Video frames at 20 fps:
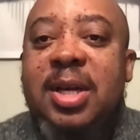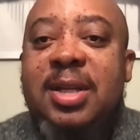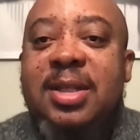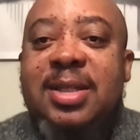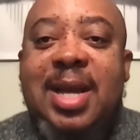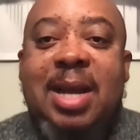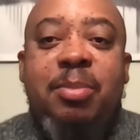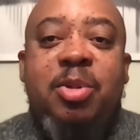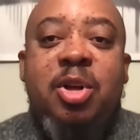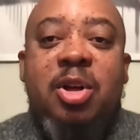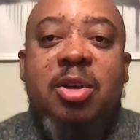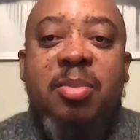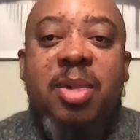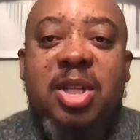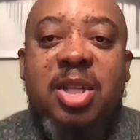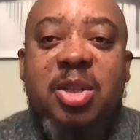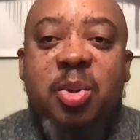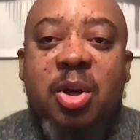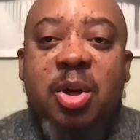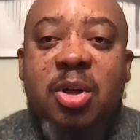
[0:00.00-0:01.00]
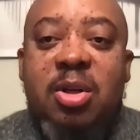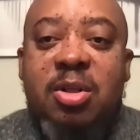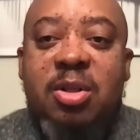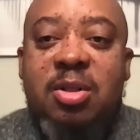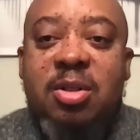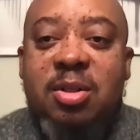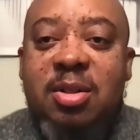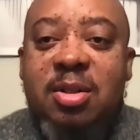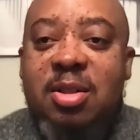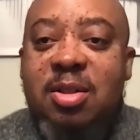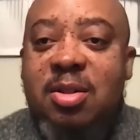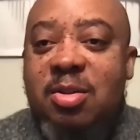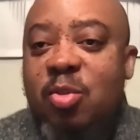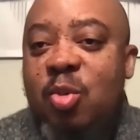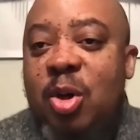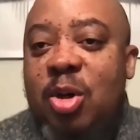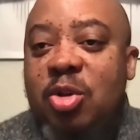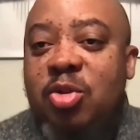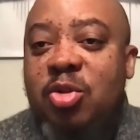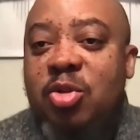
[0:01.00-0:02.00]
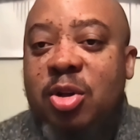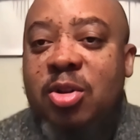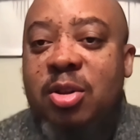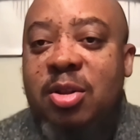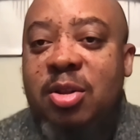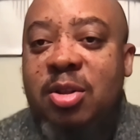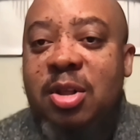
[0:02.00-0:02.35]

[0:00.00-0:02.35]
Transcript: typed documents because it's well structured.